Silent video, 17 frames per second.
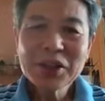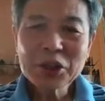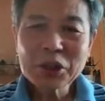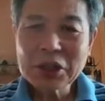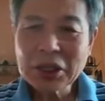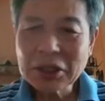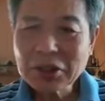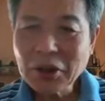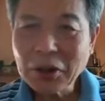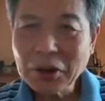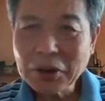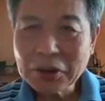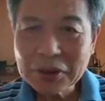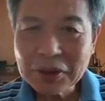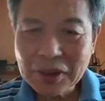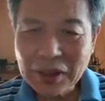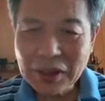So this is
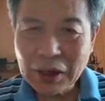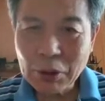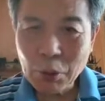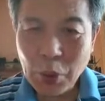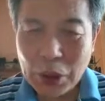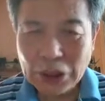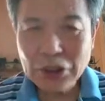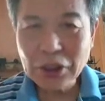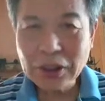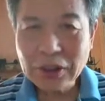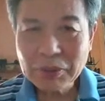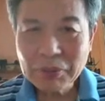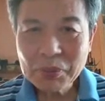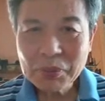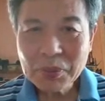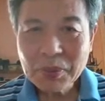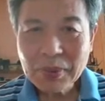called a wager.
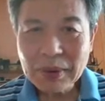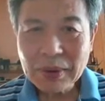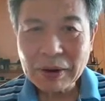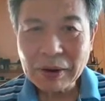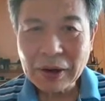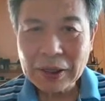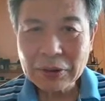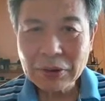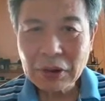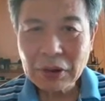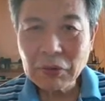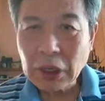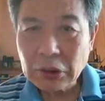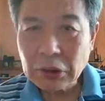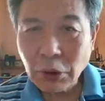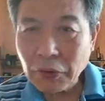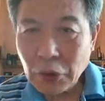Right? If
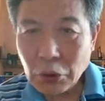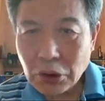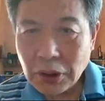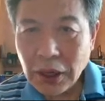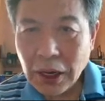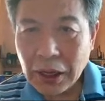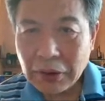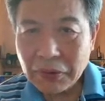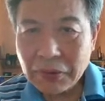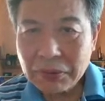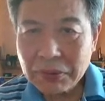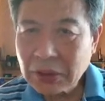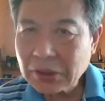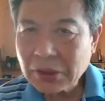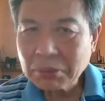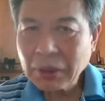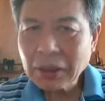there's no future life,
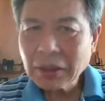doesn't